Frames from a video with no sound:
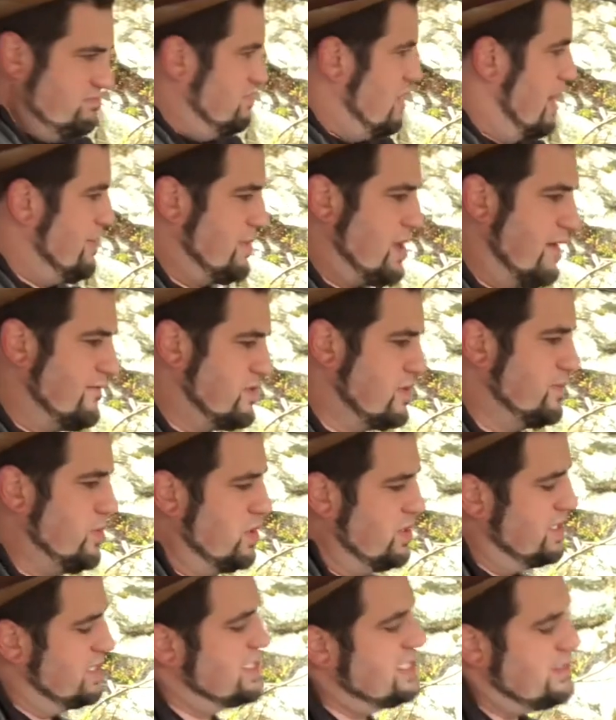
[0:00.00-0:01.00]
I'm comfortable.
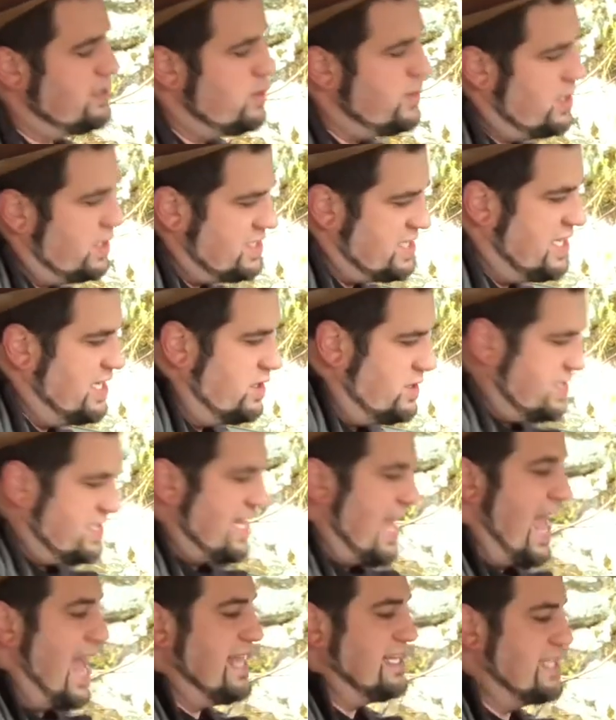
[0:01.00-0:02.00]
The steering wheel tilts
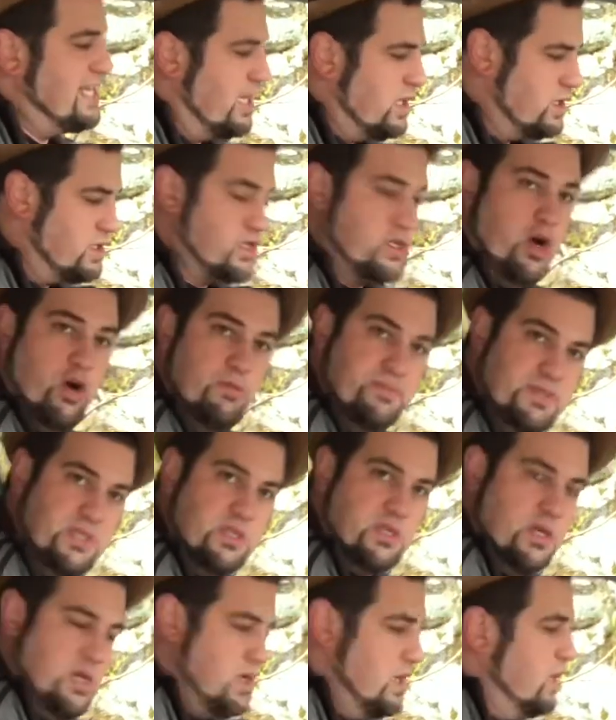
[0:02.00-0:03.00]
and telescopes,
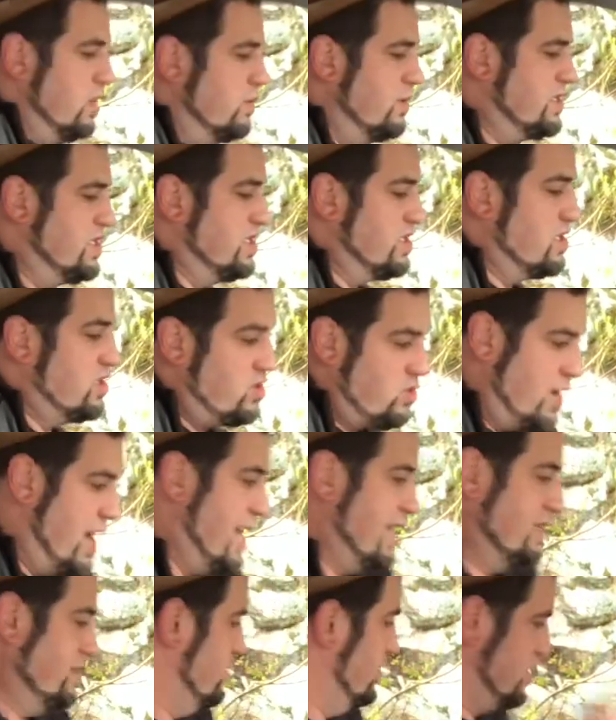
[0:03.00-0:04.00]
which is
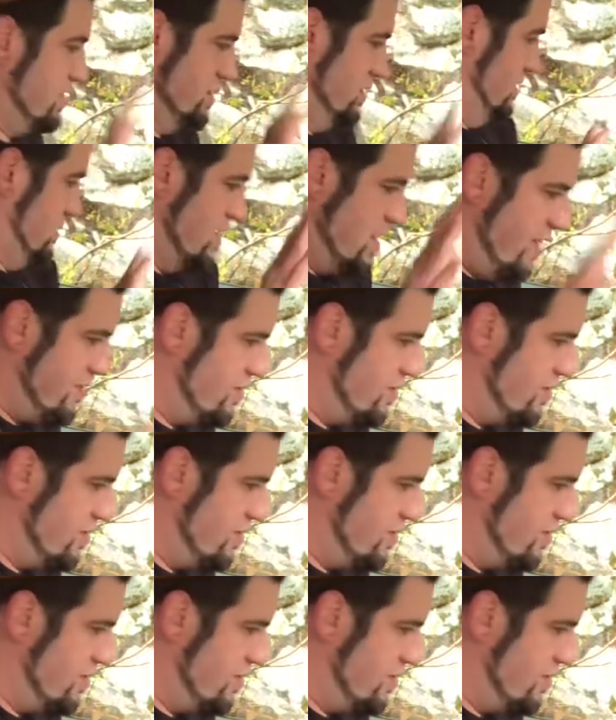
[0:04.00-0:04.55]
great, which is another